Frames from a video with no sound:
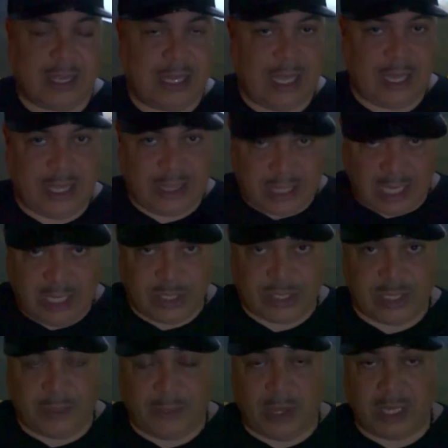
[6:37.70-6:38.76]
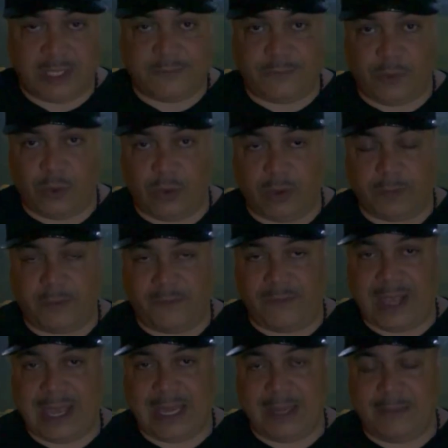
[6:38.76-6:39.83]
Kelly, thank you so much for
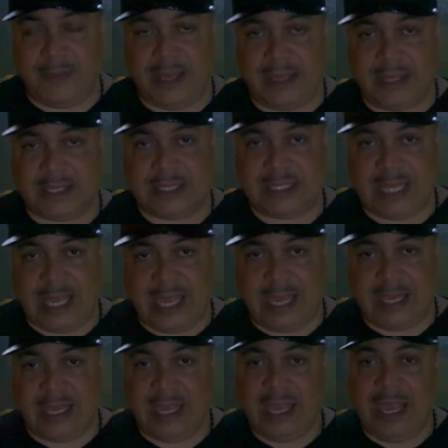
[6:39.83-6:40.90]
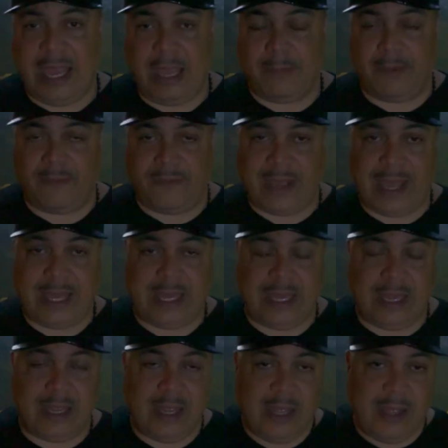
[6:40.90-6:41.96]
providing me this tank and
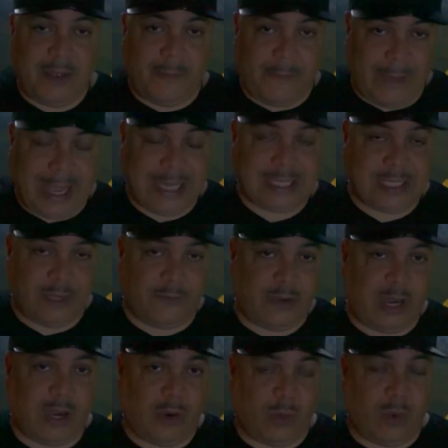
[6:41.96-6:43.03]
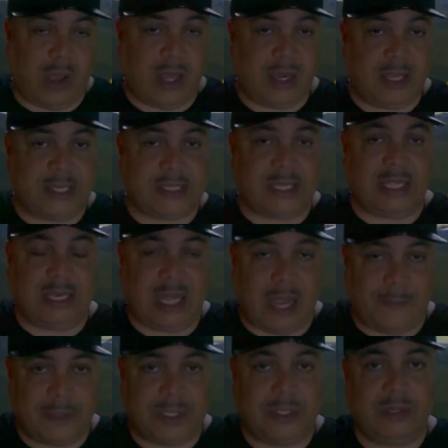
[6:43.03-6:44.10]
providing my silver arowanas an
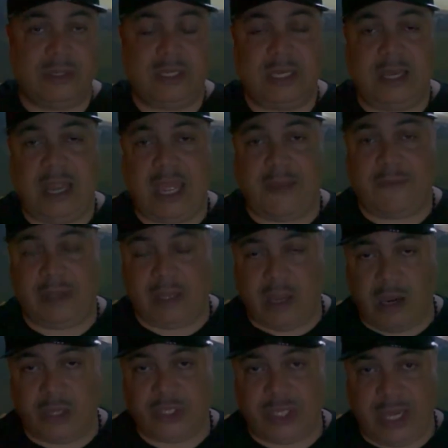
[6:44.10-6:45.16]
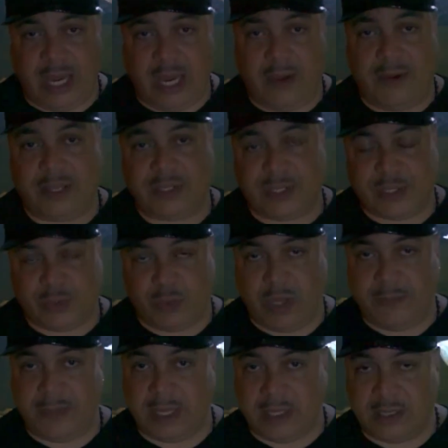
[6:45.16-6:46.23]
opportunity to have a larger area to
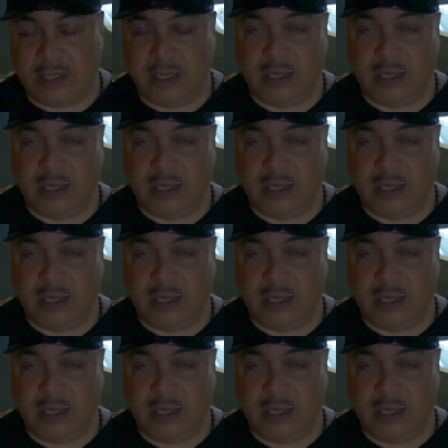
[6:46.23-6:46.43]
swim in.